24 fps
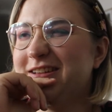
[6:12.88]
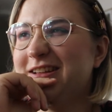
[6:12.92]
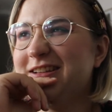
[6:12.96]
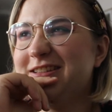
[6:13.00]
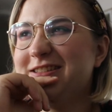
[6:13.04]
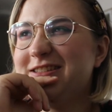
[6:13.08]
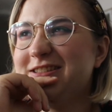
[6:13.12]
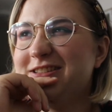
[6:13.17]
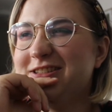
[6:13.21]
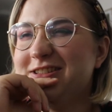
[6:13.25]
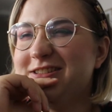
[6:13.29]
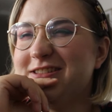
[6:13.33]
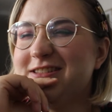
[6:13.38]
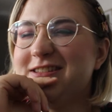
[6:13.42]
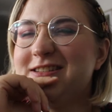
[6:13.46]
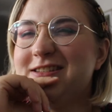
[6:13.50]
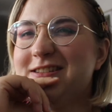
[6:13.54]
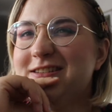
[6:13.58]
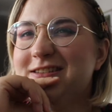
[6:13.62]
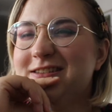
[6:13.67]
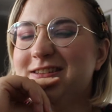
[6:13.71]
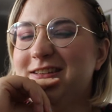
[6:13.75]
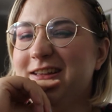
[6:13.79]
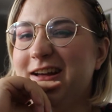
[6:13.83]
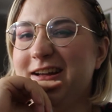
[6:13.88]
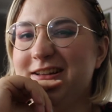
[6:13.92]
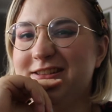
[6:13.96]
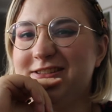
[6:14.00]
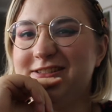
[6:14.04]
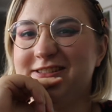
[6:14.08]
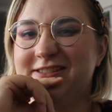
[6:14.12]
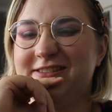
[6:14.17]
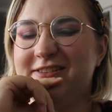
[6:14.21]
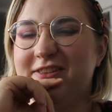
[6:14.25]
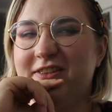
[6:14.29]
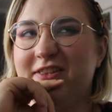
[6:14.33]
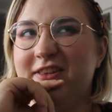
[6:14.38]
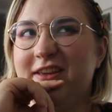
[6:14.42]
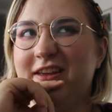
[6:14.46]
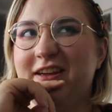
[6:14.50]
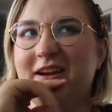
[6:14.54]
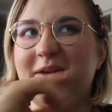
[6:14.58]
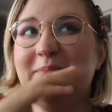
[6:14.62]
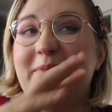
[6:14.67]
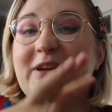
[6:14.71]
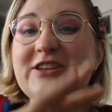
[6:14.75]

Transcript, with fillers: That's just, that's just the thing.